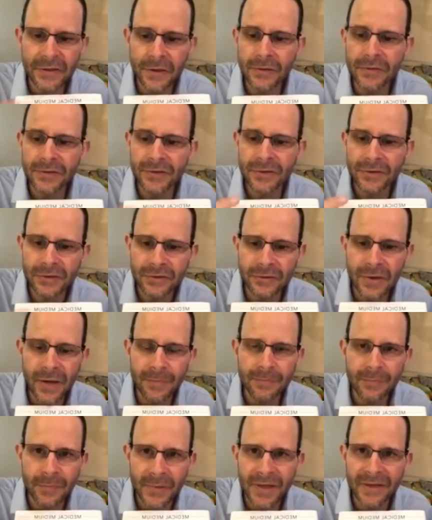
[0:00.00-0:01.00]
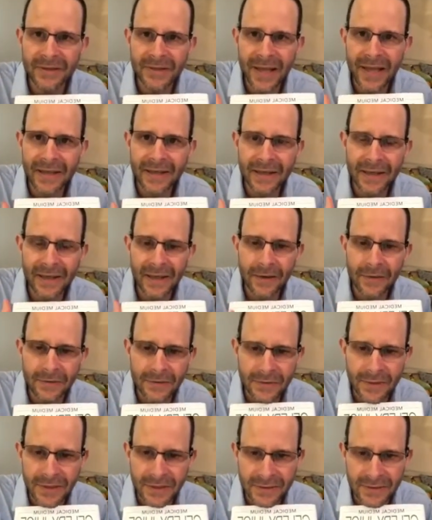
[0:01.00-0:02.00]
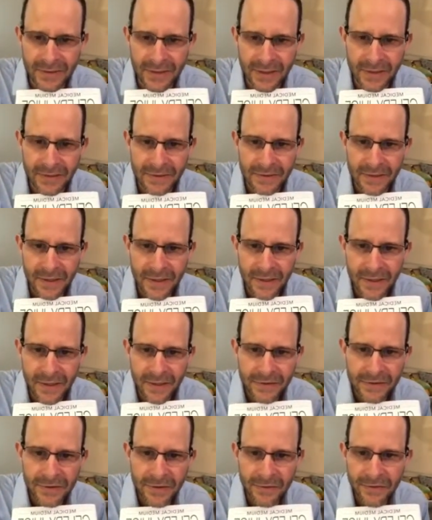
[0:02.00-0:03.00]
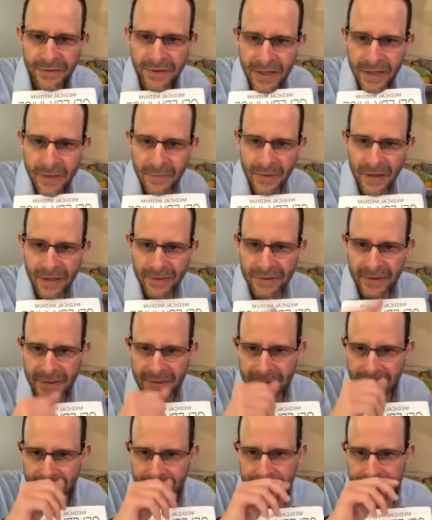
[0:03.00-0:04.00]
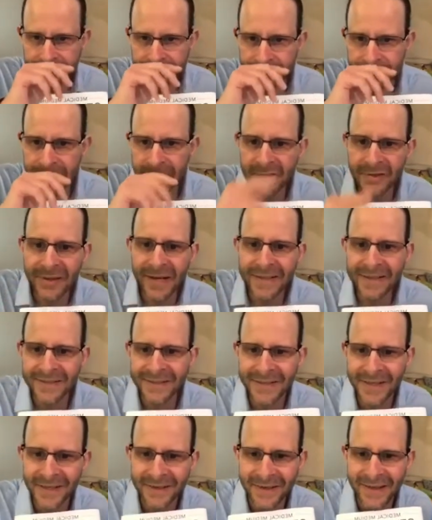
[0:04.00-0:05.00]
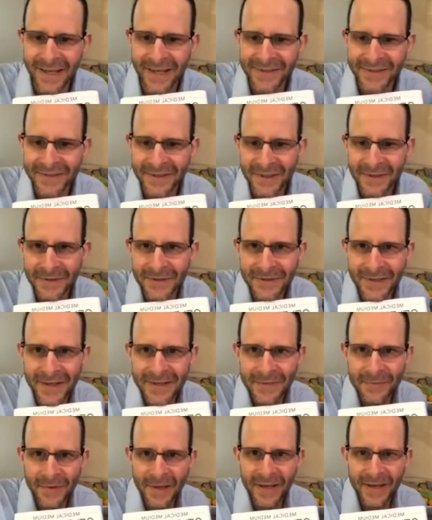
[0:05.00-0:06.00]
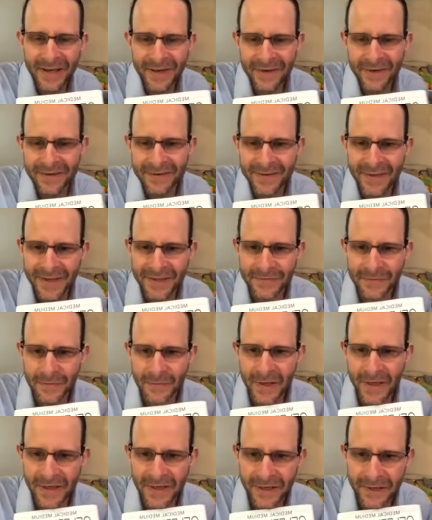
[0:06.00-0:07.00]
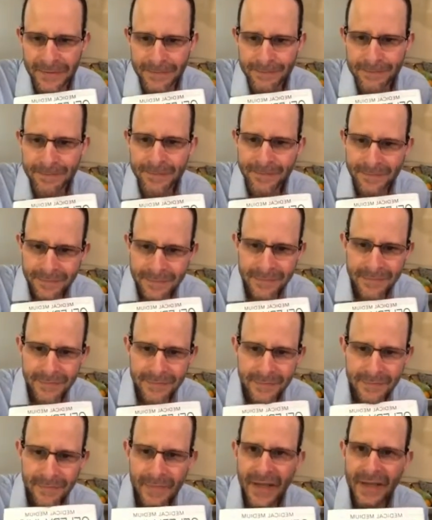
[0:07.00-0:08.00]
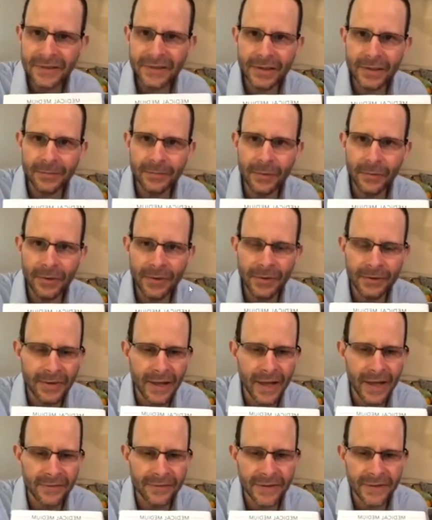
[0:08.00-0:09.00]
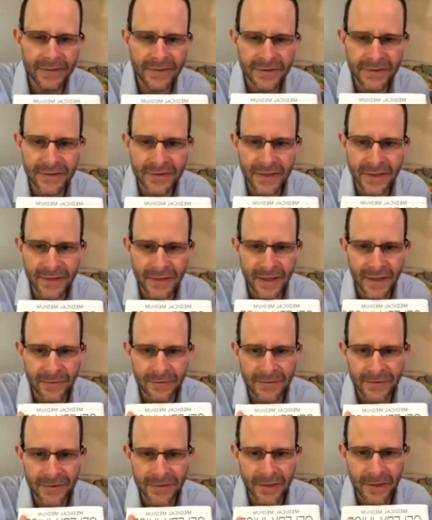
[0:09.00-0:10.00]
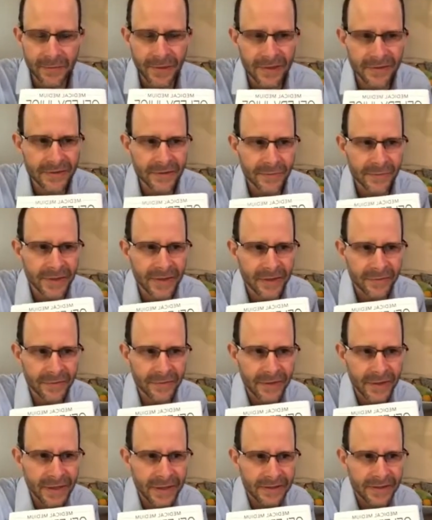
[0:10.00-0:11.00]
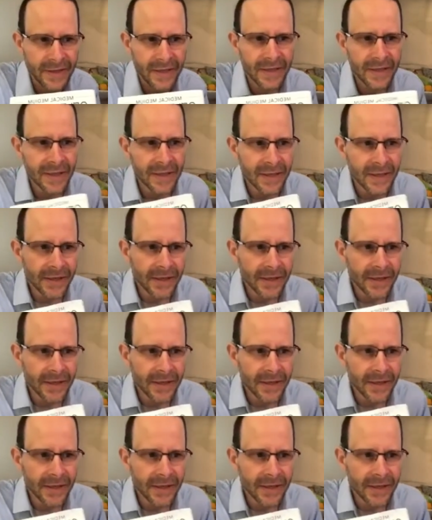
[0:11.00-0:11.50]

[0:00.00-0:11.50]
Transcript: Those are strep-related illnesses. So think about this. Glad to see you again, too. Glad to be here. Thanks for being here. It's an important live because it's Sunday. We're talking about so many different things.